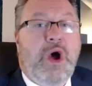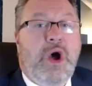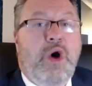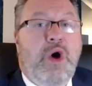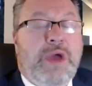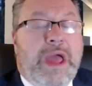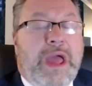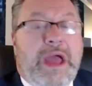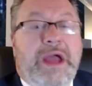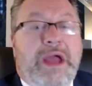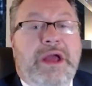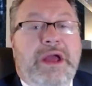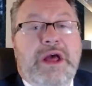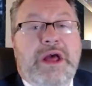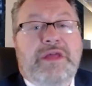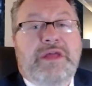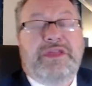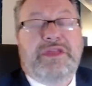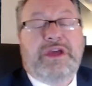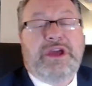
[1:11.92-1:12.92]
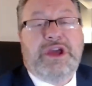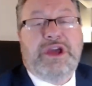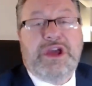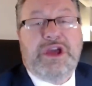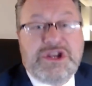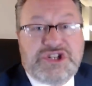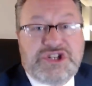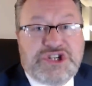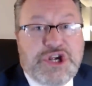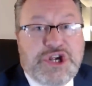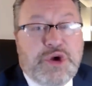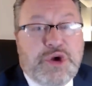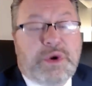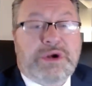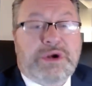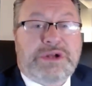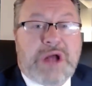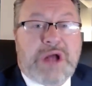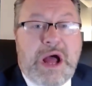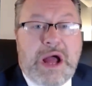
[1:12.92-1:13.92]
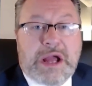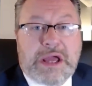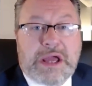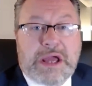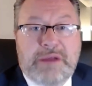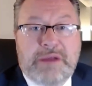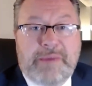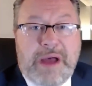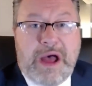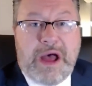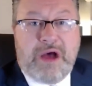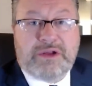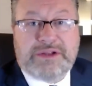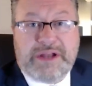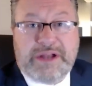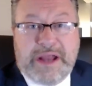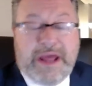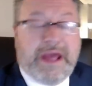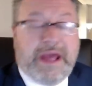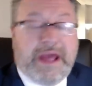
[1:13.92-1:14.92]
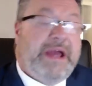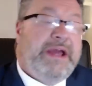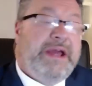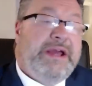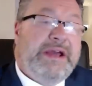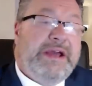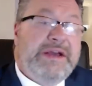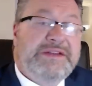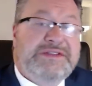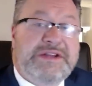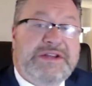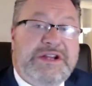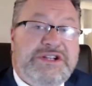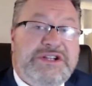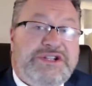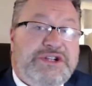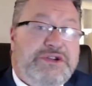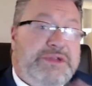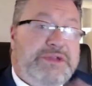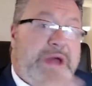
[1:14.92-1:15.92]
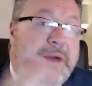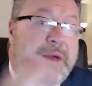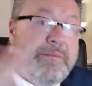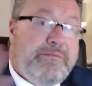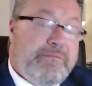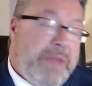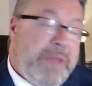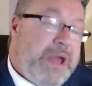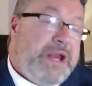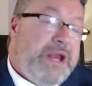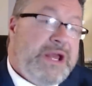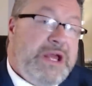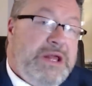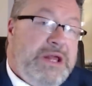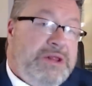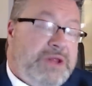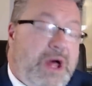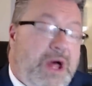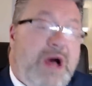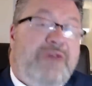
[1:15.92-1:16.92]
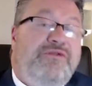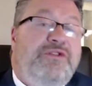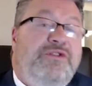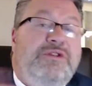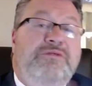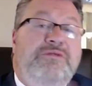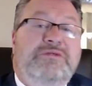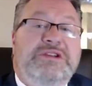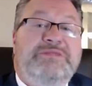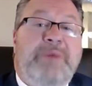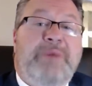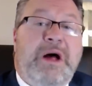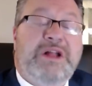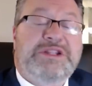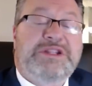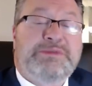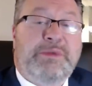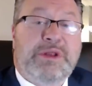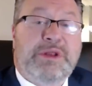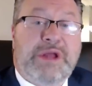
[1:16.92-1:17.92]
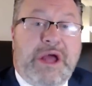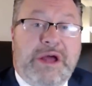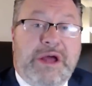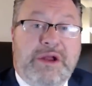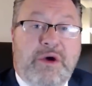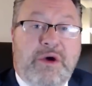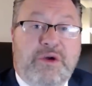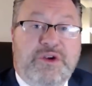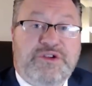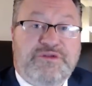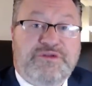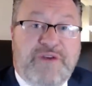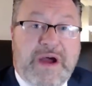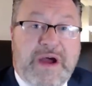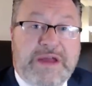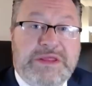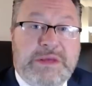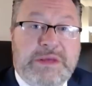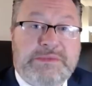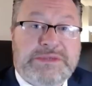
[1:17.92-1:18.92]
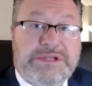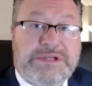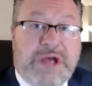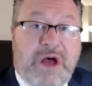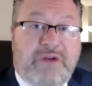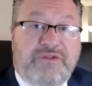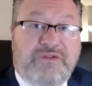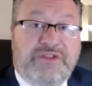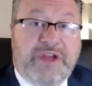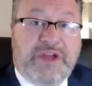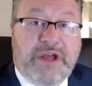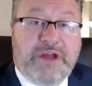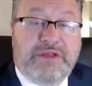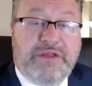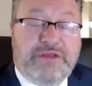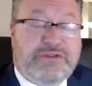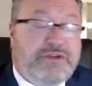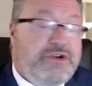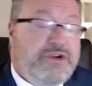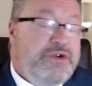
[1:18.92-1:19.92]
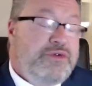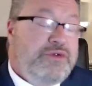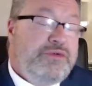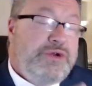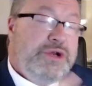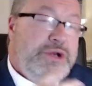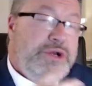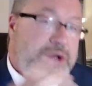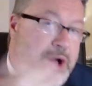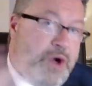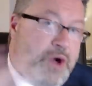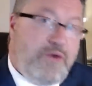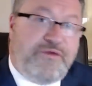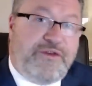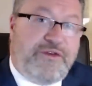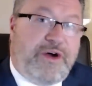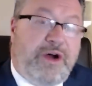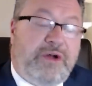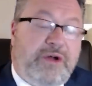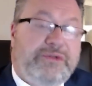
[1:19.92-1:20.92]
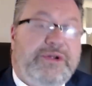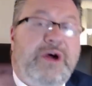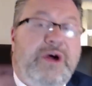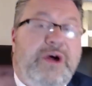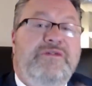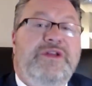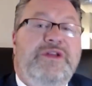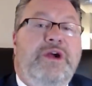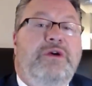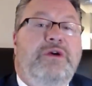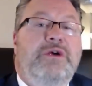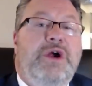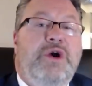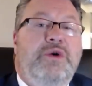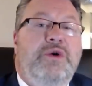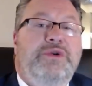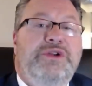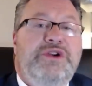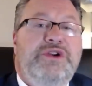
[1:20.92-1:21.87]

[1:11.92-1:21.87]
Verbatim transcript: Okay, the issue we're talking about today is an issue that many lawful and responsible gun owners find themselves in through no fault of their own.